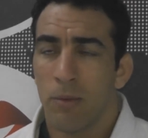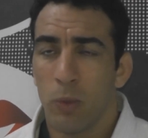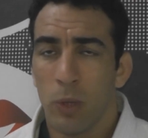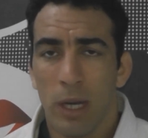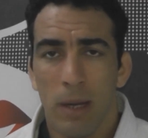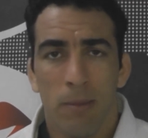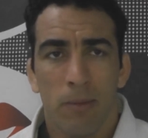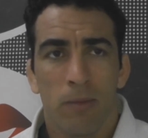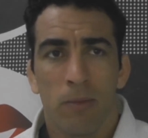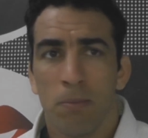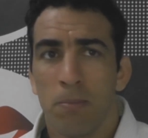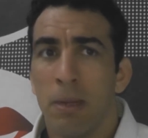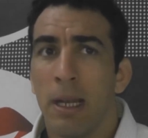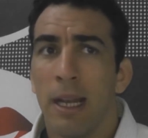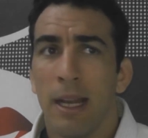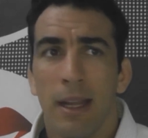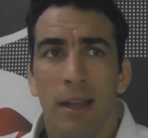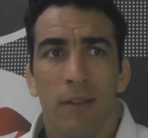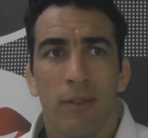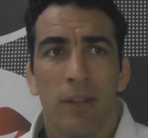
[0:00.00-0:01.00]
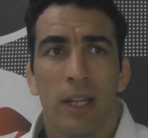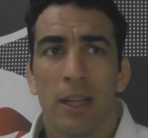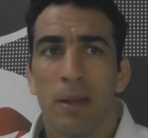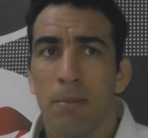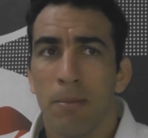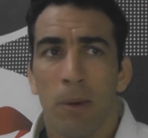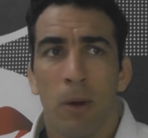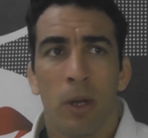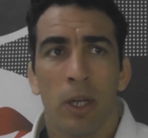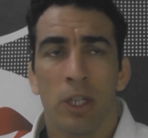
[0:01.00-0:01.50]
really believe that
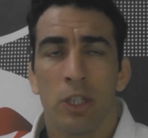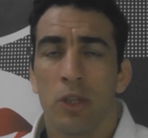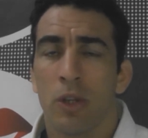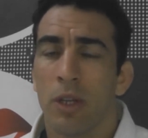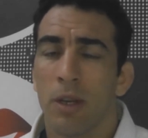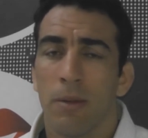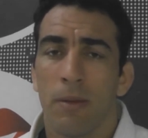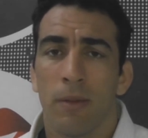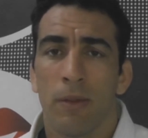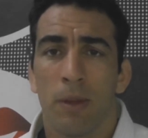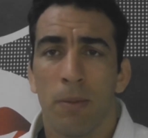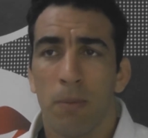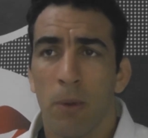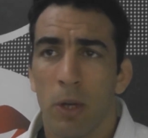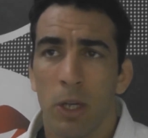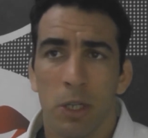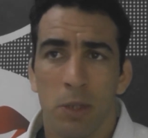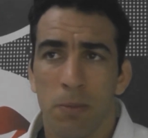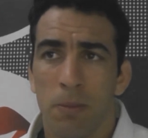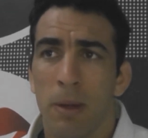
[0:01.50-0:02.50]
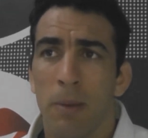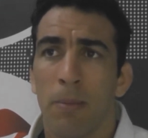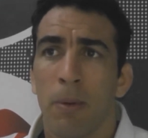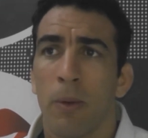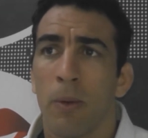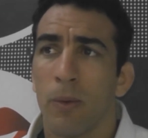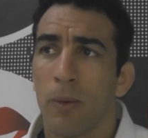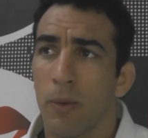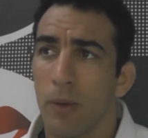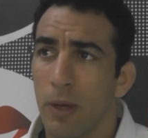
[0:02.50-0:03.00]
the Polish
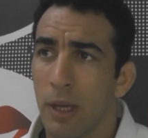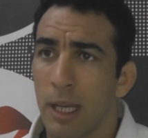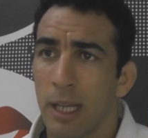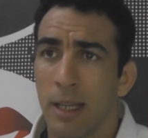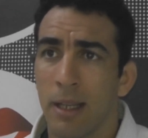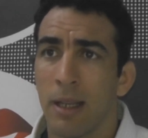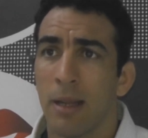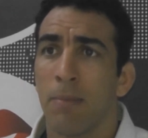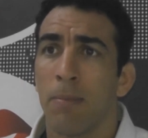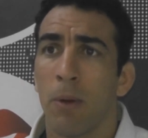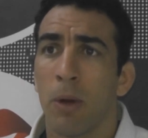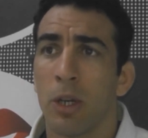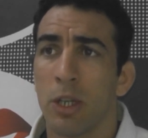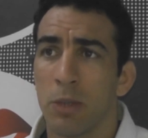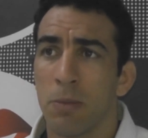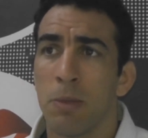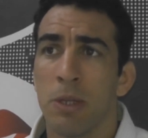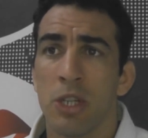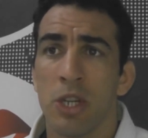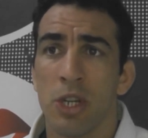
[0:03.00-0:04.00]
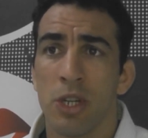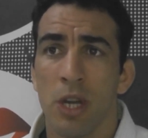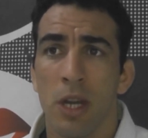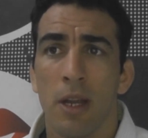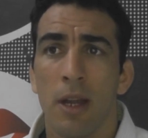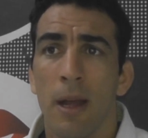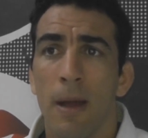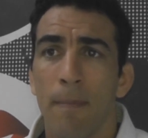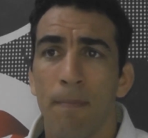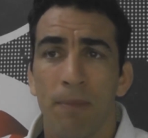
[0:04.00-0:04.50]
people and the Polish
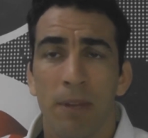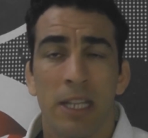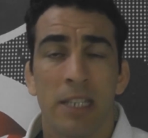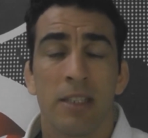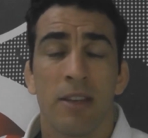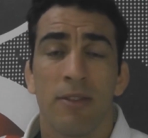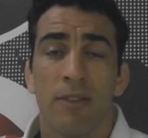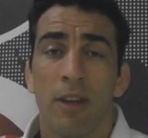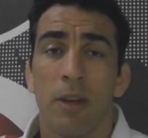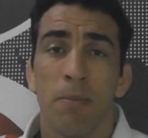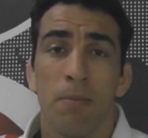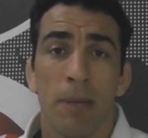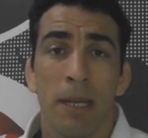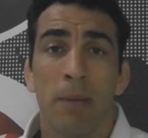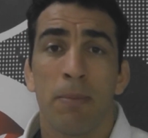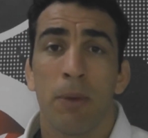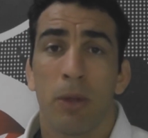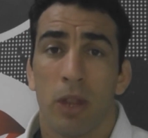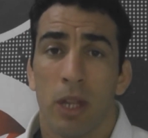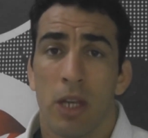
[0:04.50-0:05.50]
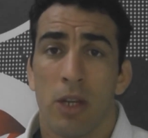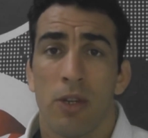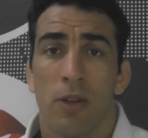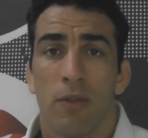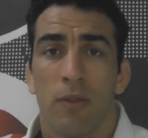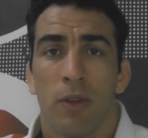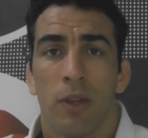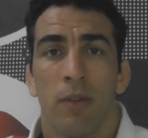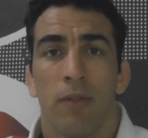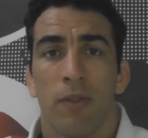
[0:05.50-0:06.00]
BJJ is a very big
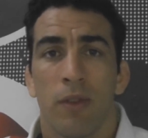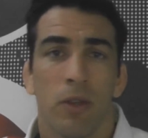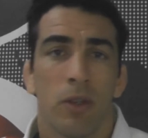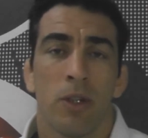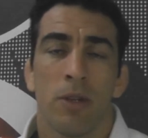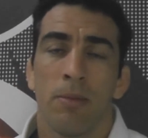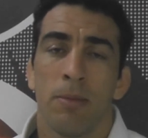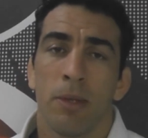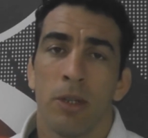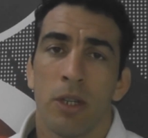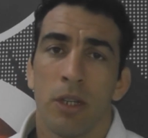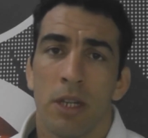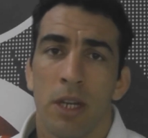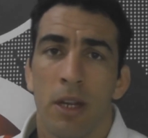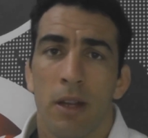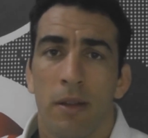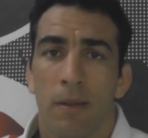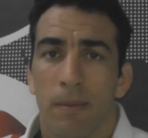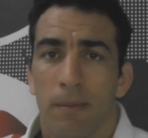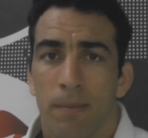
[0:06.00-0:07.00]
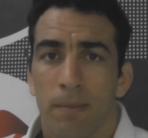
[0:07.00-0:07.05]
potential for the future in BJJ.